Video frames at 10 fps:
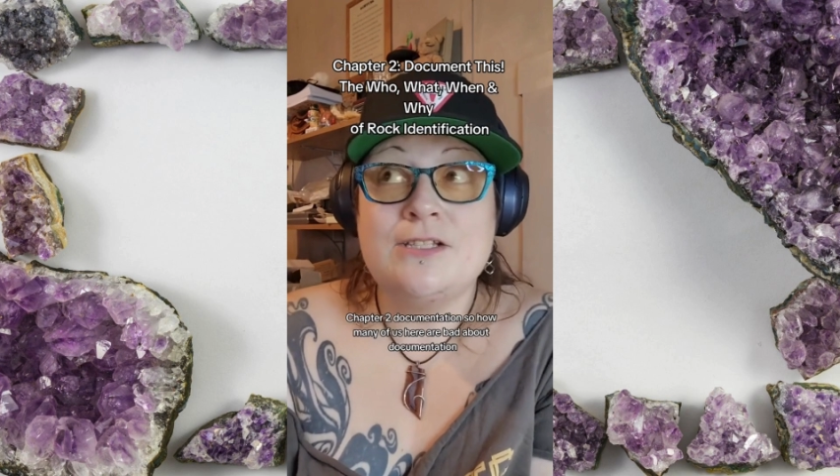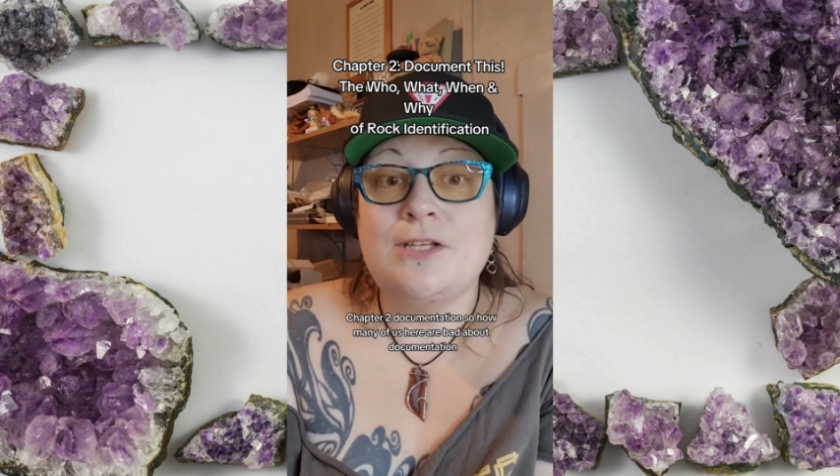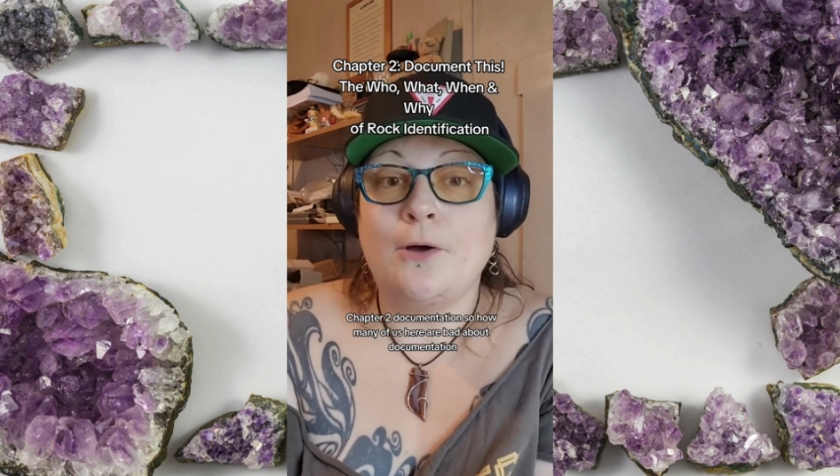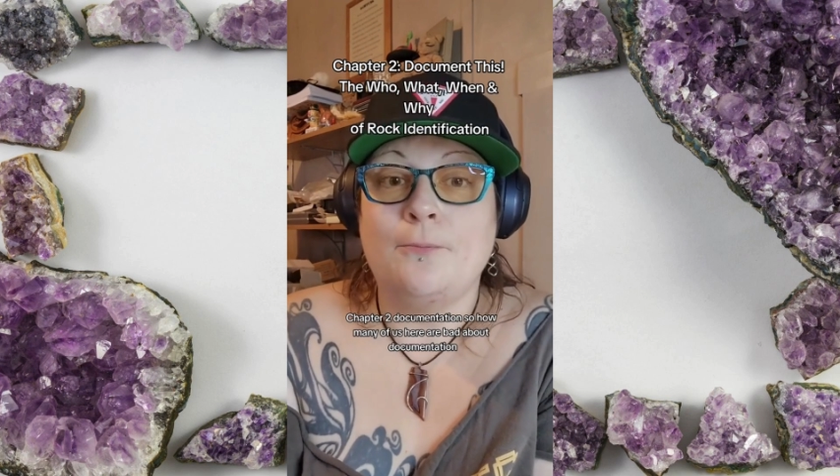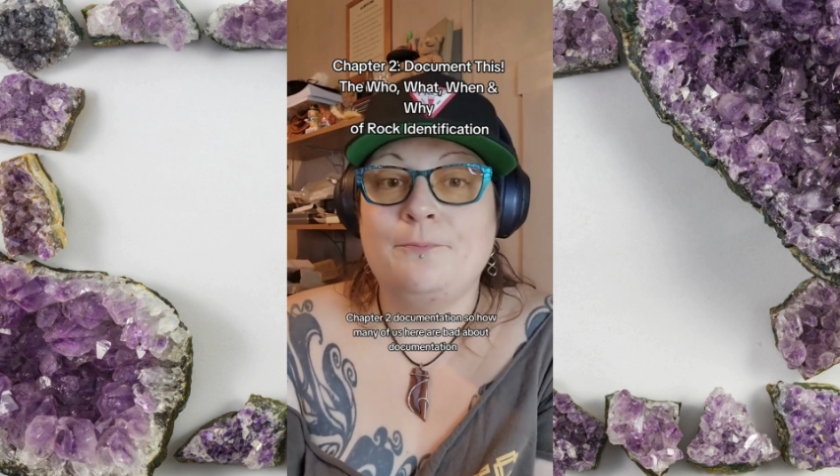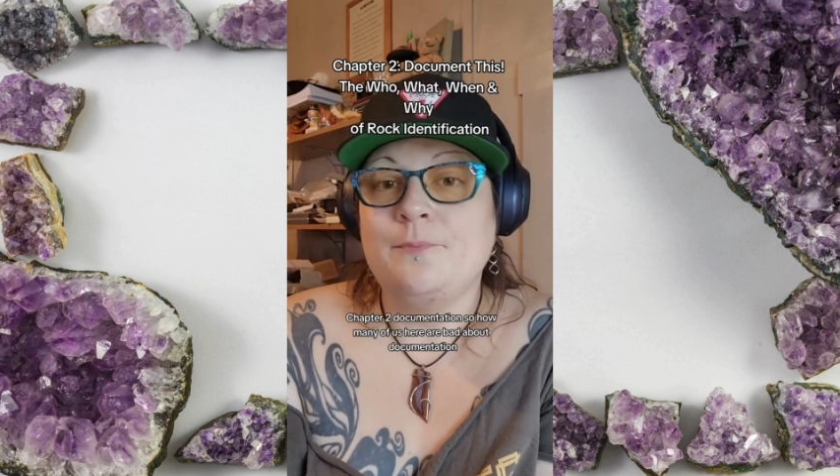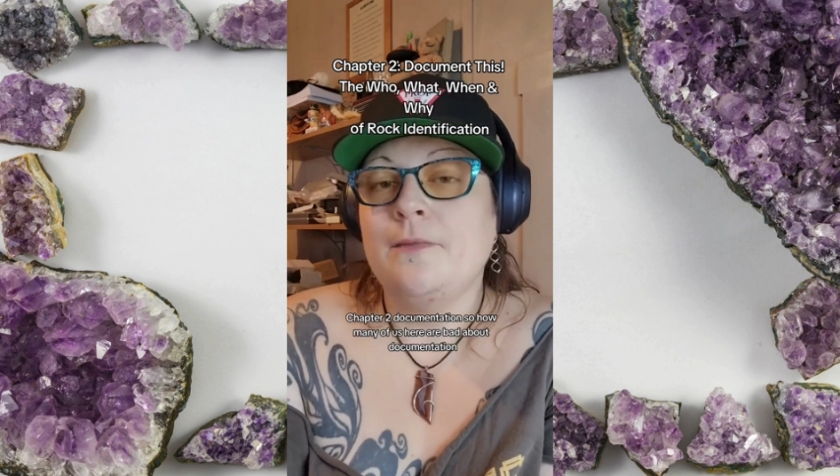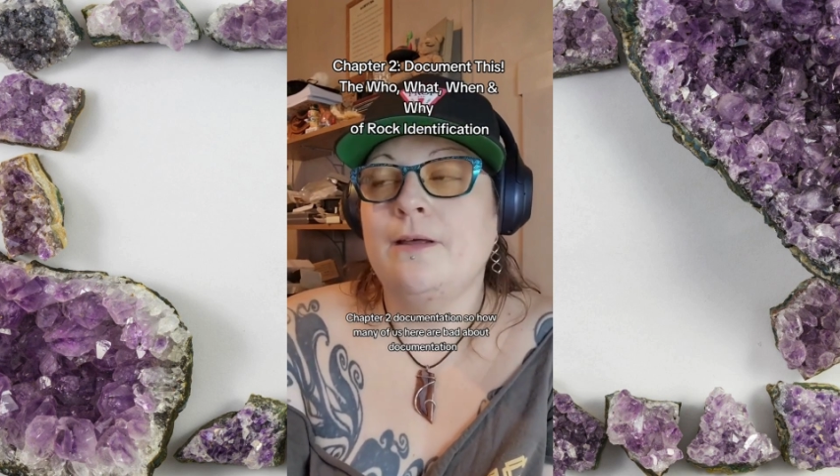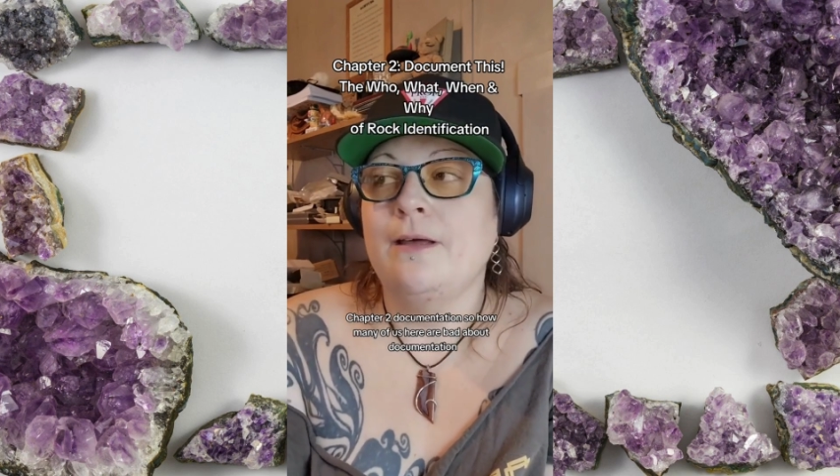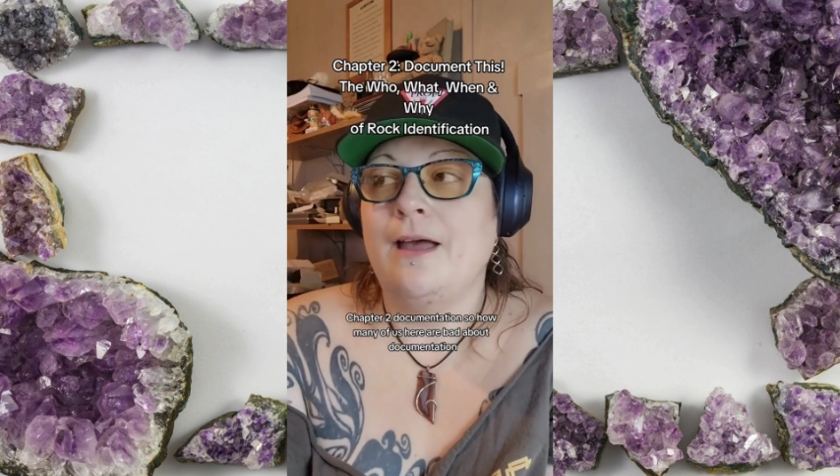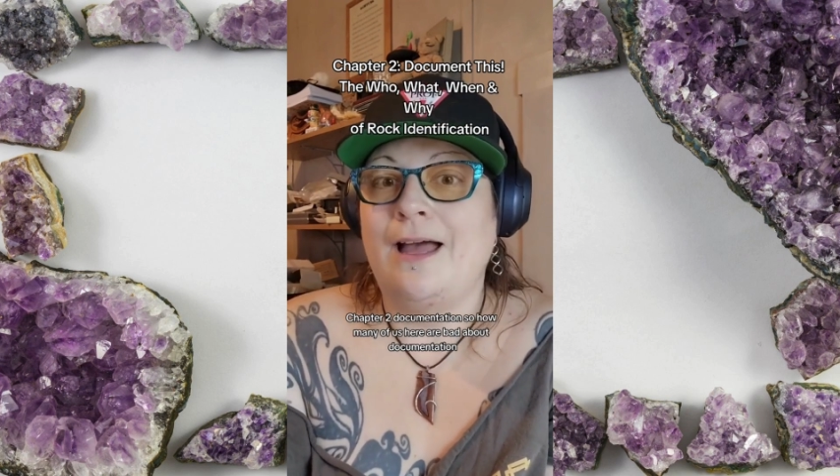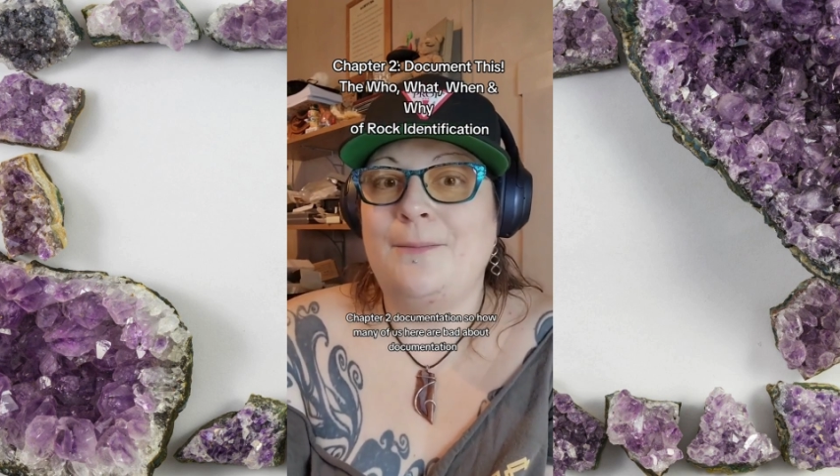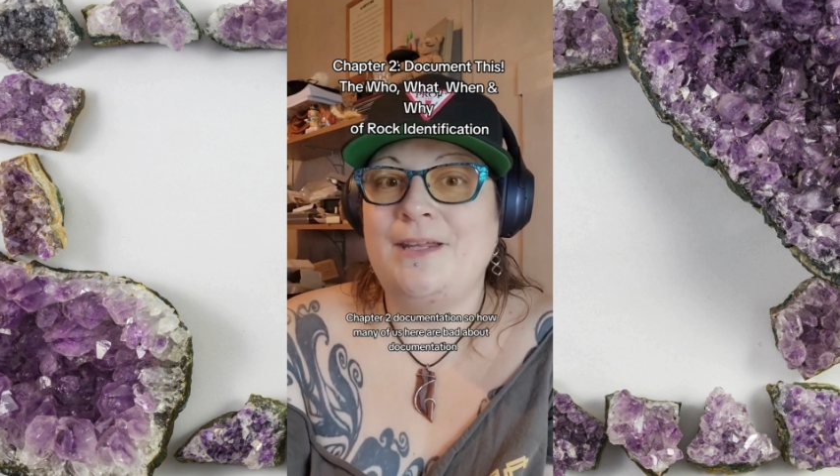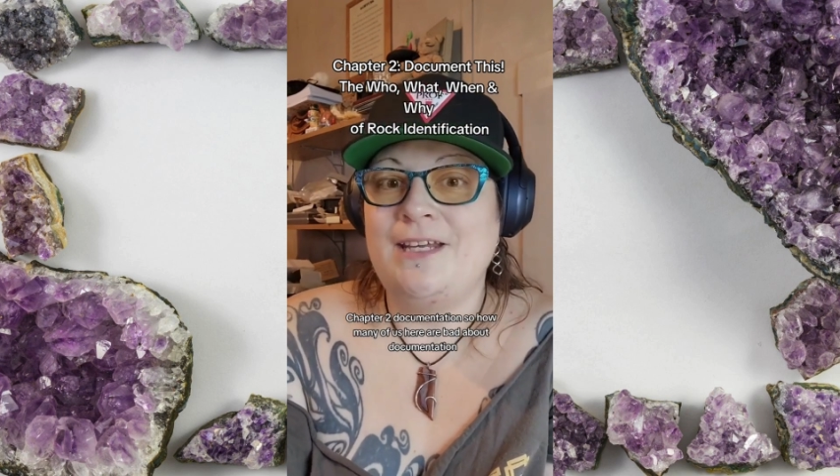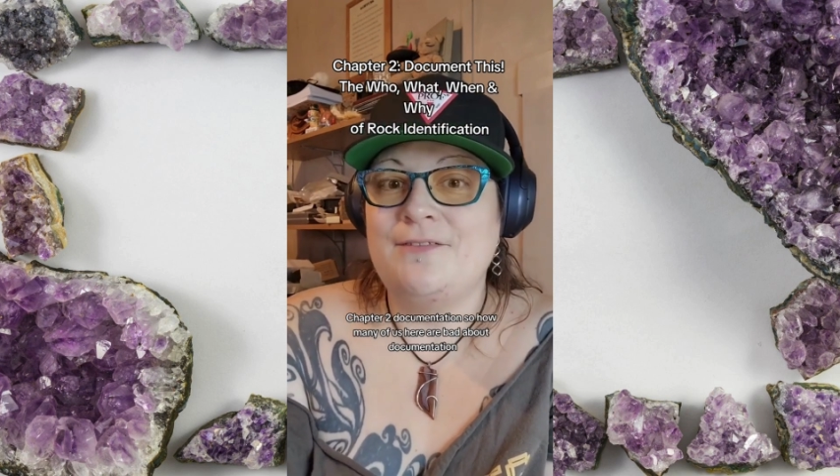So, how
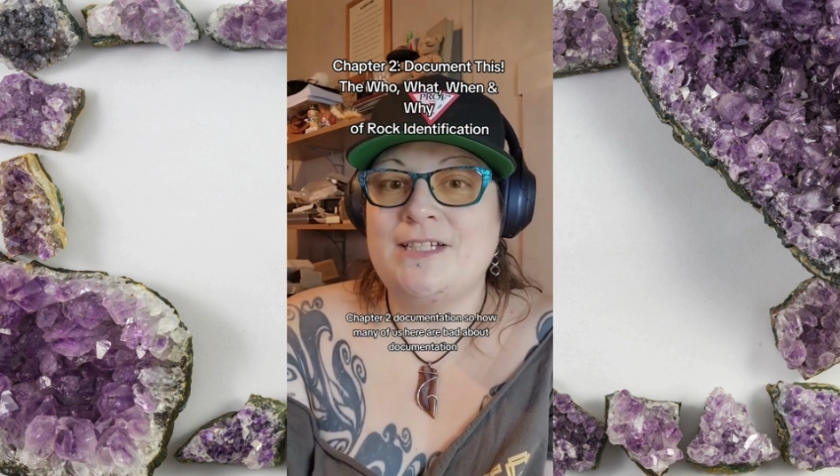many of